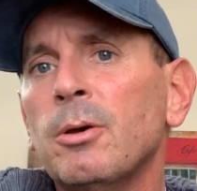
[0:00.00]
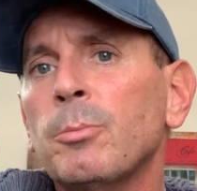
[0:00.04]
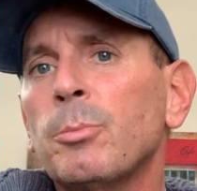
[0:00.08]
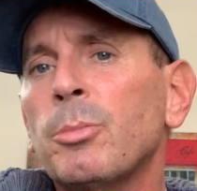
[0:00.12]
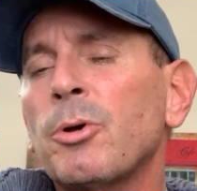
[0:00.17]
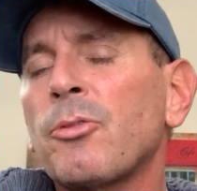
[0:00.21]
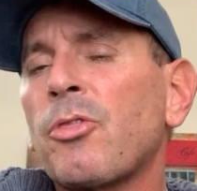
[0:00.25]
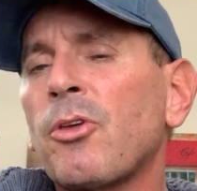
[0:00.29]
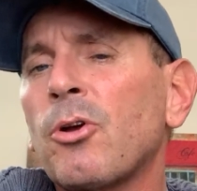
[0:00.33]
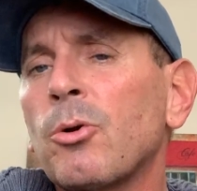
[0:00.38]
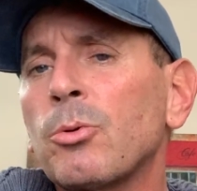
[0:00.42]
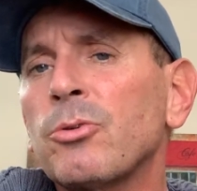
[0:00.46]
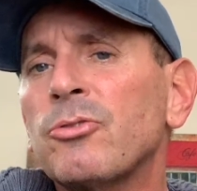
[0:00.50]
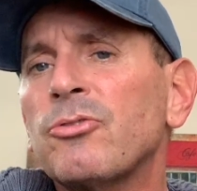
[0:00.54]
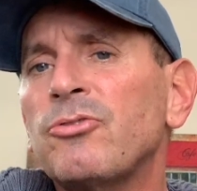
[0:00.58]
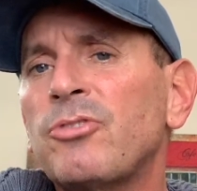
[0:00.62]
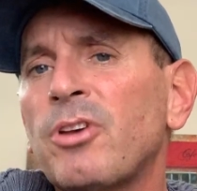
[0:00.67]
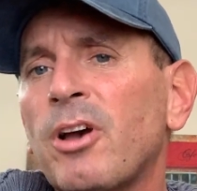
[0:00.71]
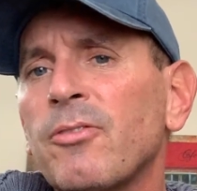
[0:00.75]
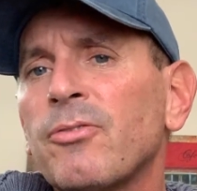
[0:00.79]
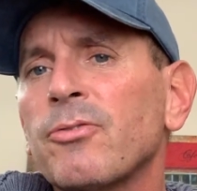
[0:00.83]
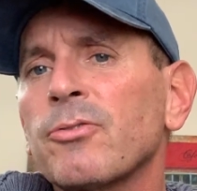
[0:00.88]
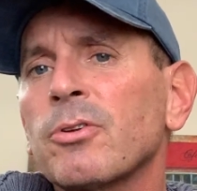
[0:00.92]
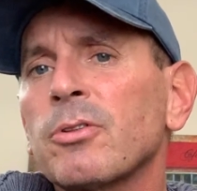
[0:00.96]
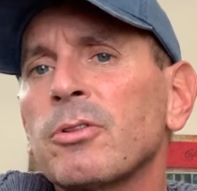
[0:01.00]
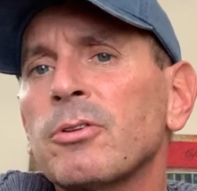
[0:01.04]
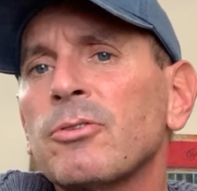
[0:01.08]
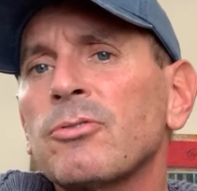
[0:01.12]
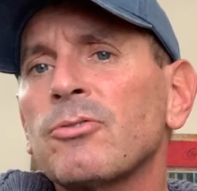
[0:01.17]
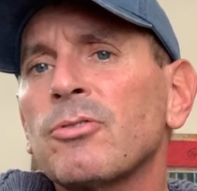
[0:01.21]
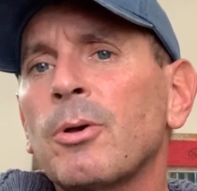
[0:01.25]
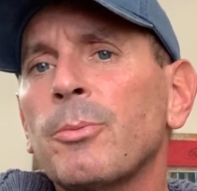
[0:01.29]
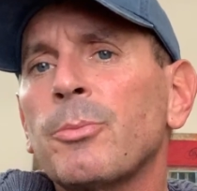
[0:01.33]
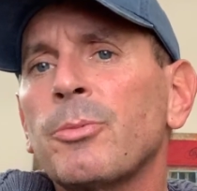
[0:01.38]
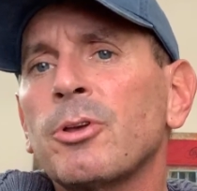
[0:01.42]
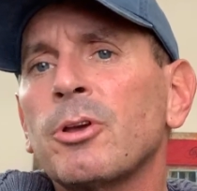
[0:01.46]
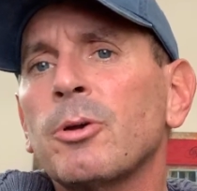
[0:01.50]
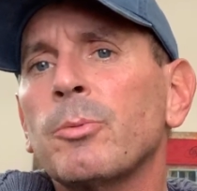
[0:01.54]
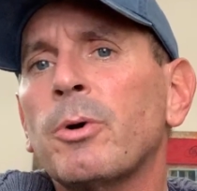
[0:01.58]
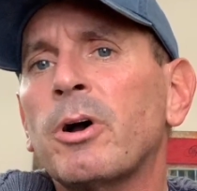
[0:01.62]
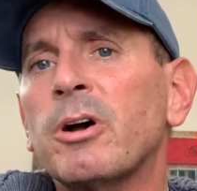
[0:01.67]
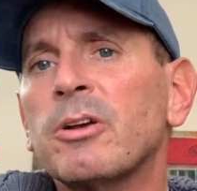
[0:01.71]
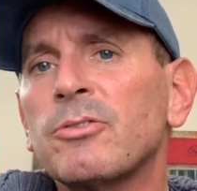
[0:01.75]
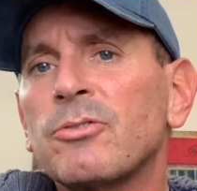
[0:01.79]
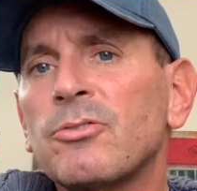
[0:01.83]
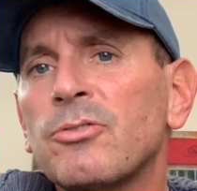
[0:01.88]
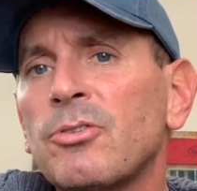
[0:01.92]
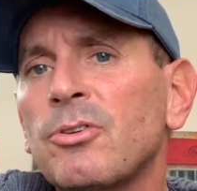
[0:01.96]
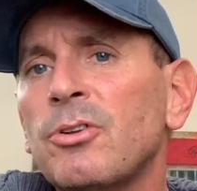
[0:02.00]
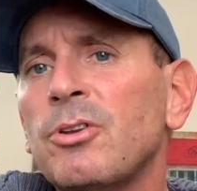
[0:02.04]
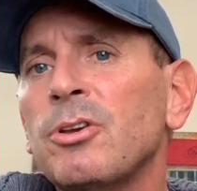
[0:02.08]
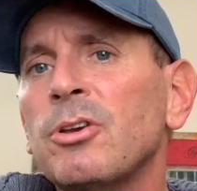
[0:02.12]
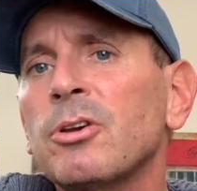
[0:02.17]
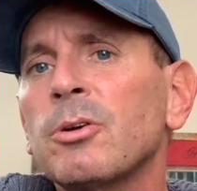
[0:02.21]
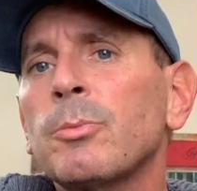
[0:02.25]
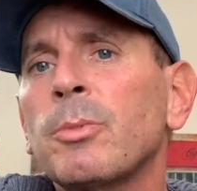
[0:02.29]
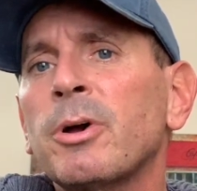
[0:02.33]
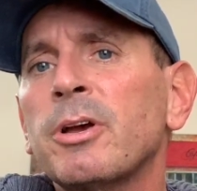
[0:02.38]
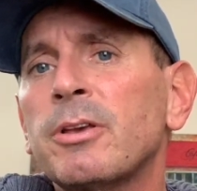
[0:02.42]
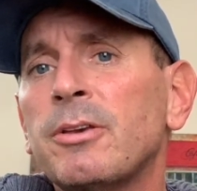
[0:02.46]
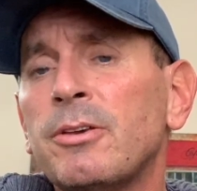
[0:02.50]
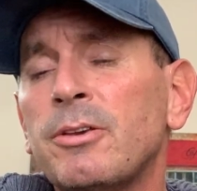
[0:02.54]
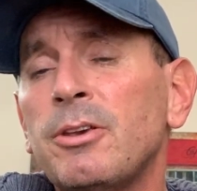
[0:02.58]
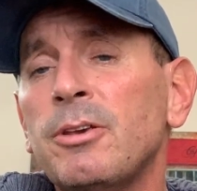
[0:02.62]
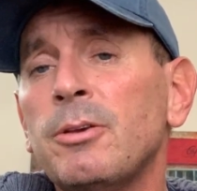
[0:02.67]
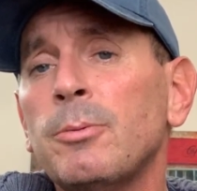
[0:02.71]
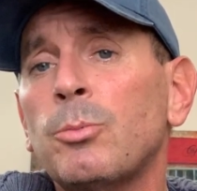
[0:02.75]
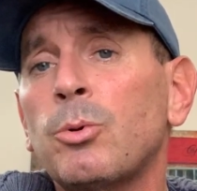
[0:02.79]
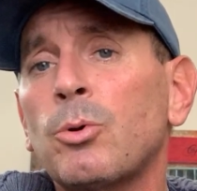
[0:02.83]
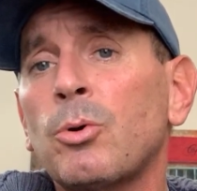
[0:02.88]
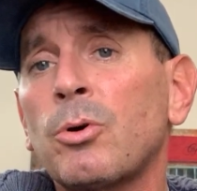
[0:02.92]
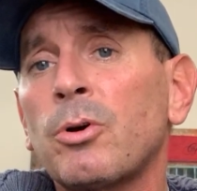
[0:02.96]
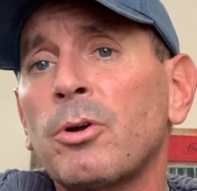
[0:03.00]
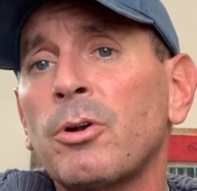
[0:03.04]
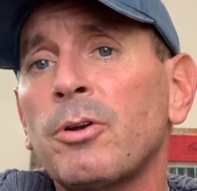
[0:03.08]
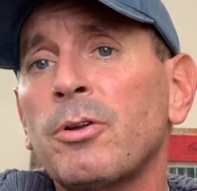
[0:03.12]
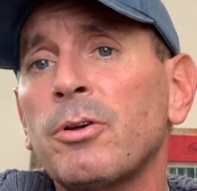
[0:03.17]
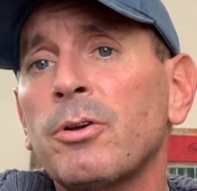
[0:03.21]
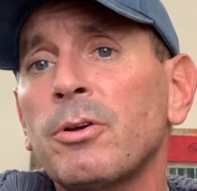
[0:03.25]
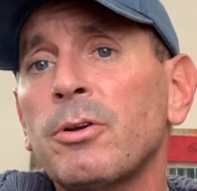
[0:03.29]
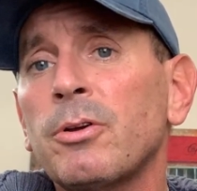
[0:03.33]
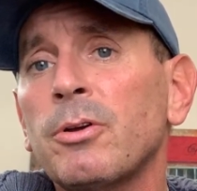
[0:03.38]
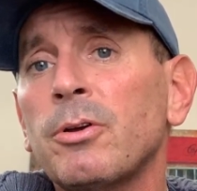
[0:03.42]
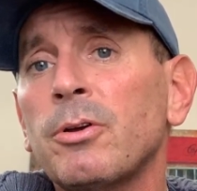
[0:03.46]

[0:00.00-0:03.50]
But there was definitely something about sitting at my keyboard,